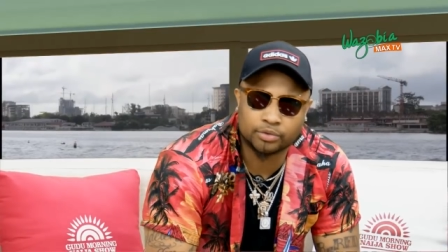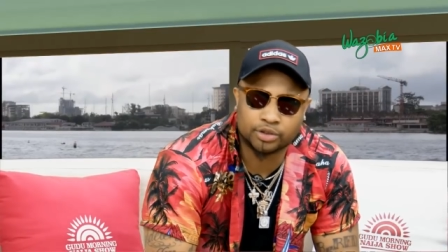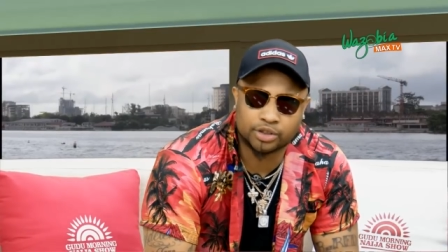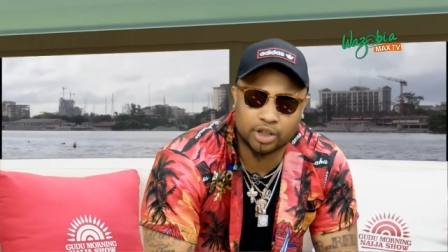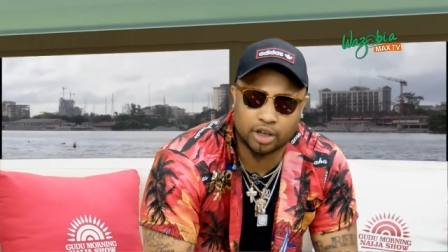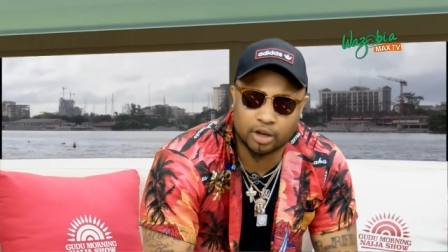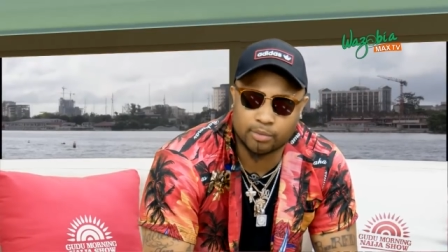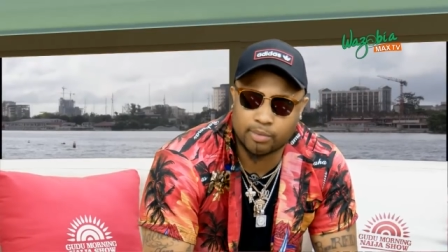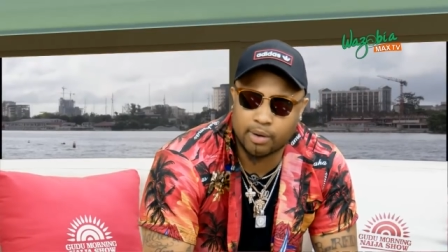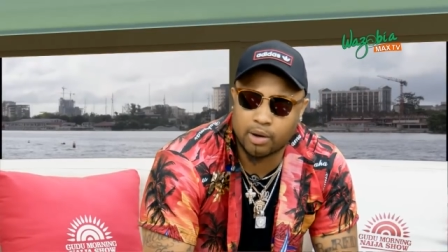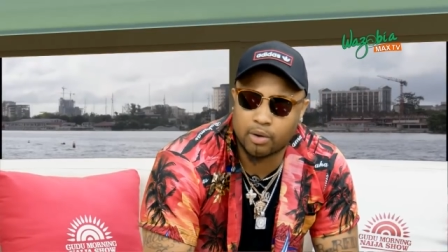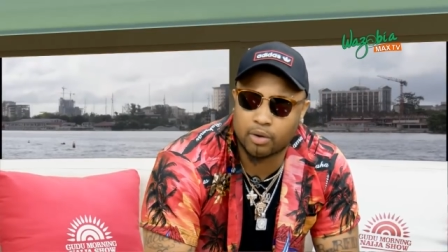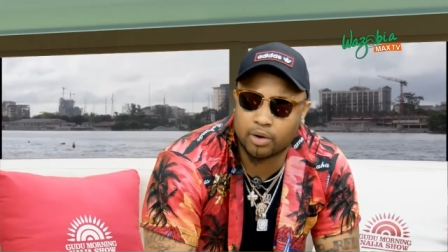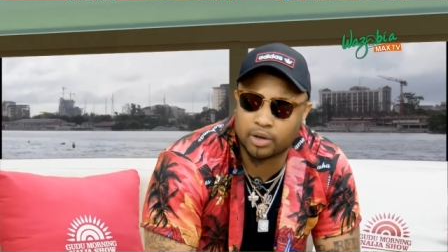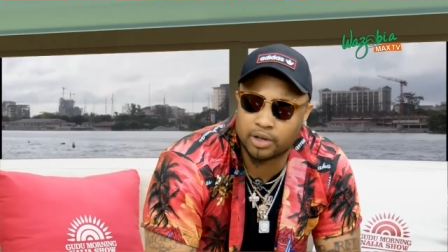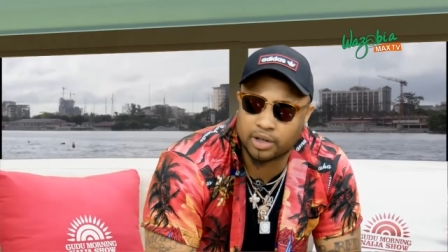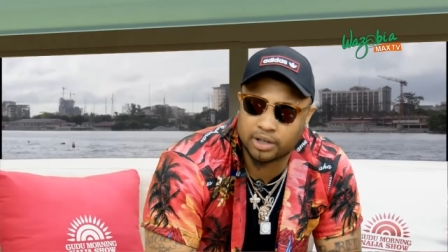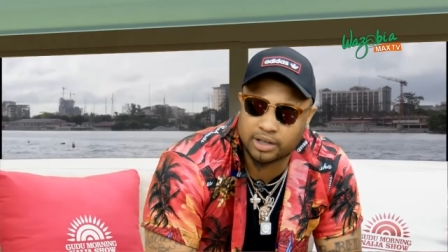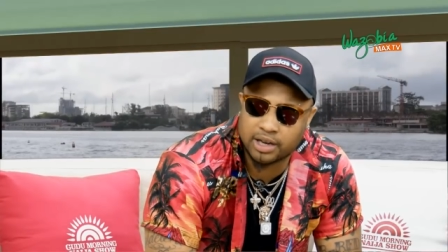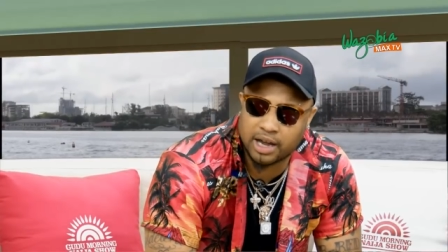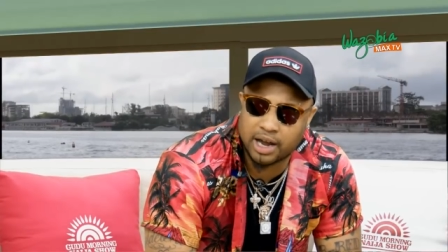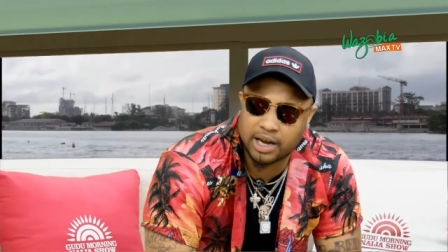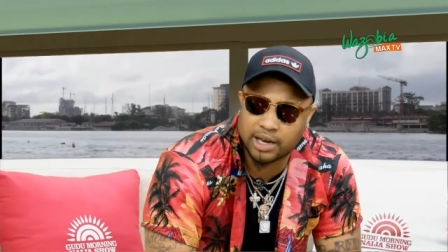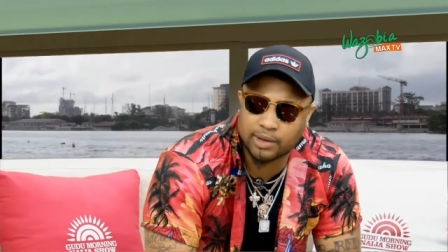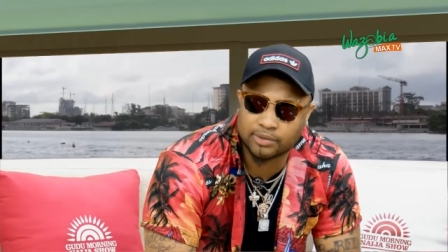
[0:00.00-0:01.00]
Sherban, when he
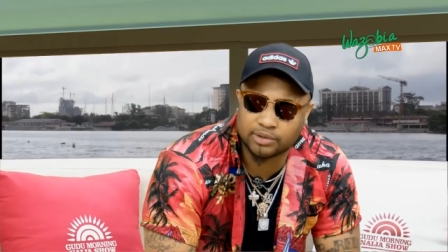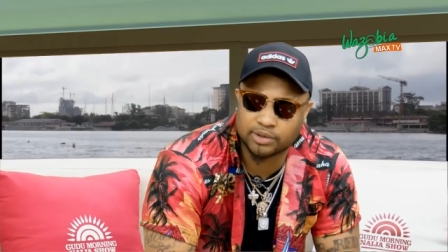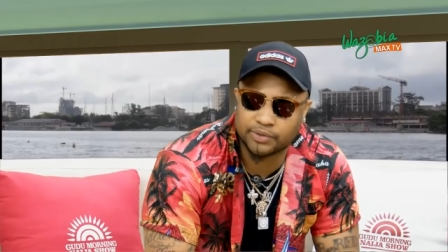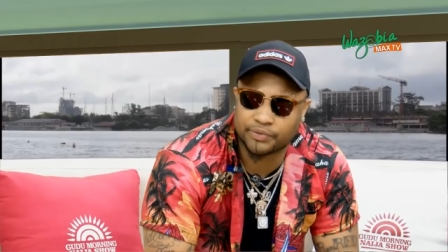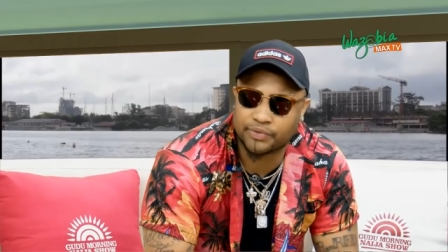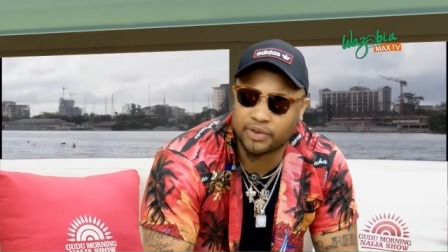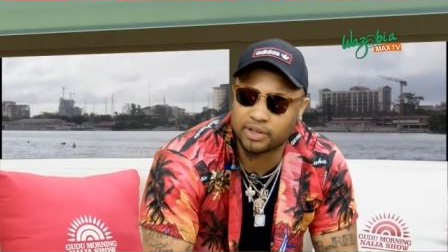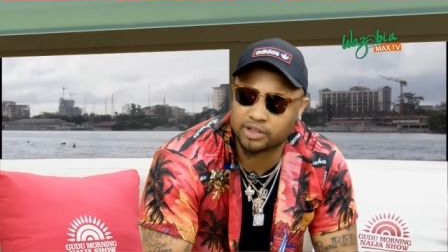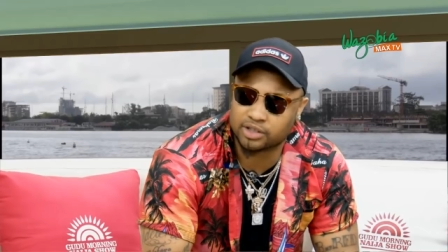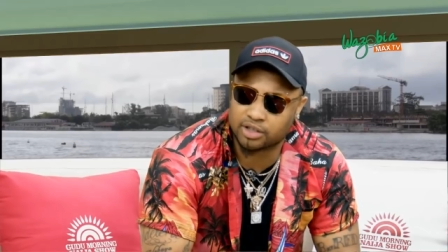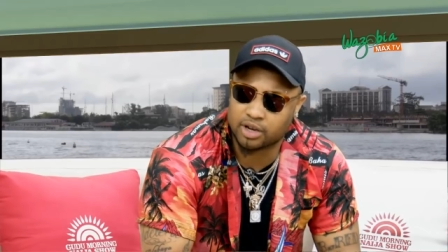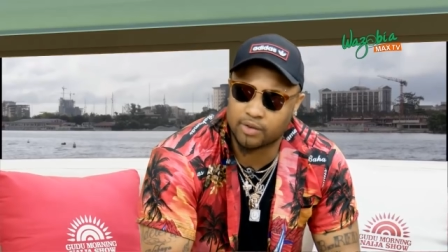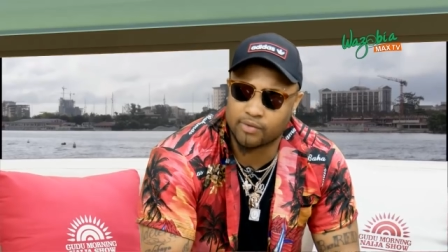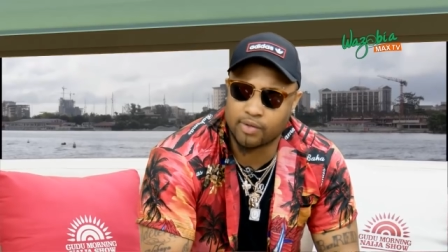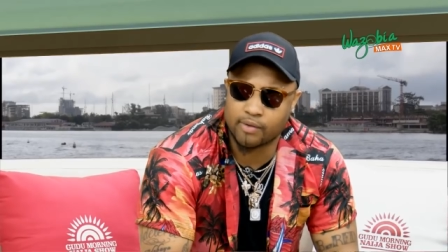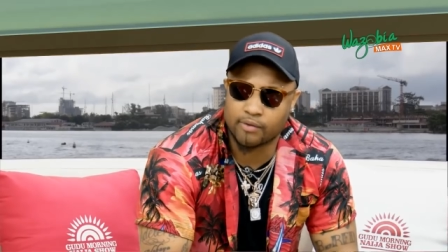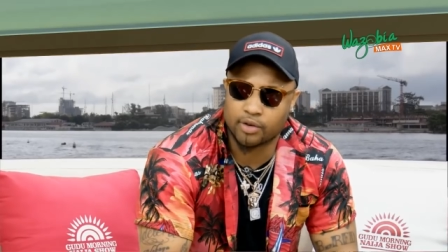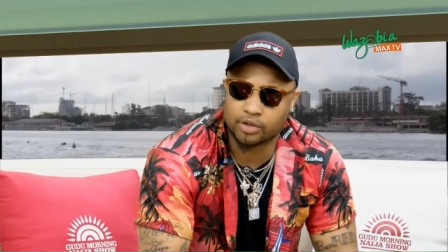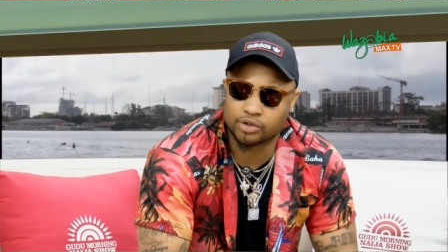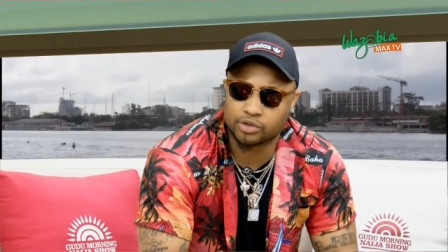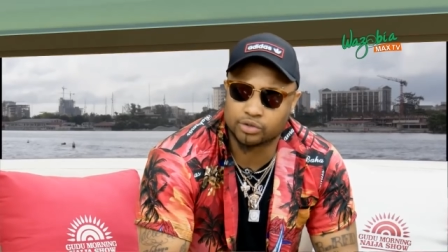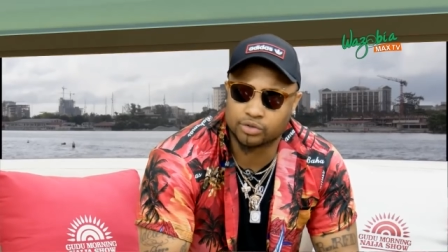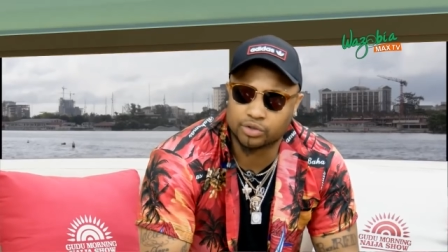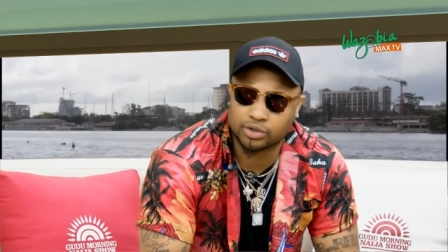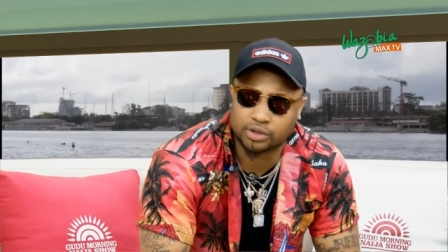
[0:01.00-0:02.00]
died, he was the first governor
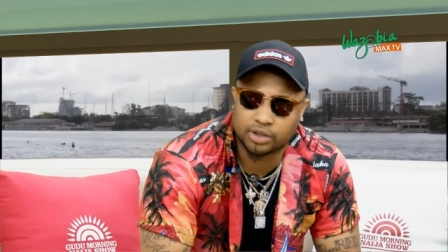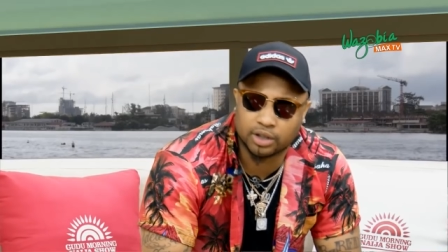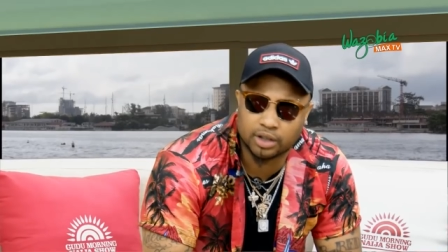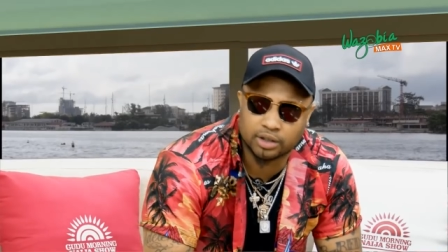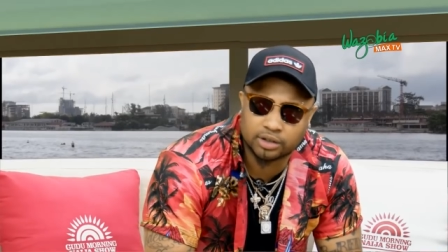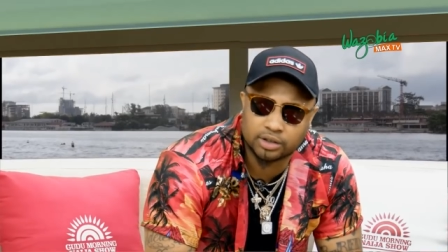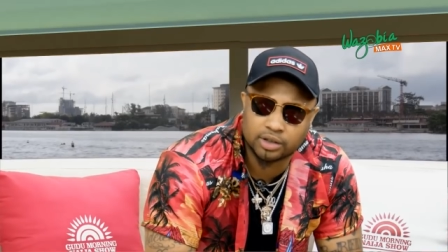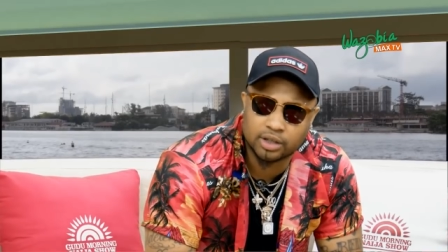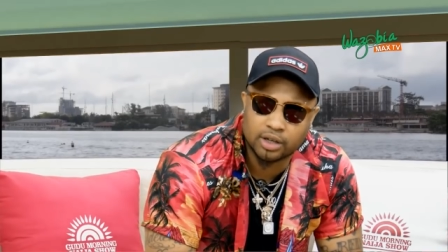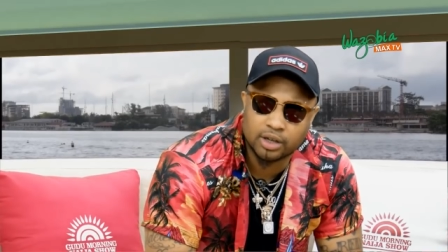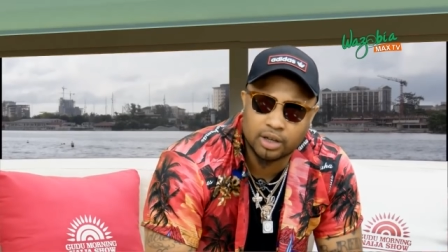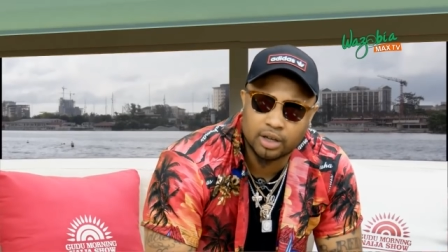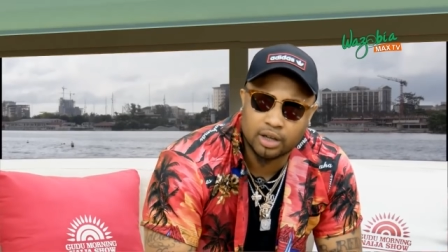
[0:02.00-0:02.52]
of Ashur State.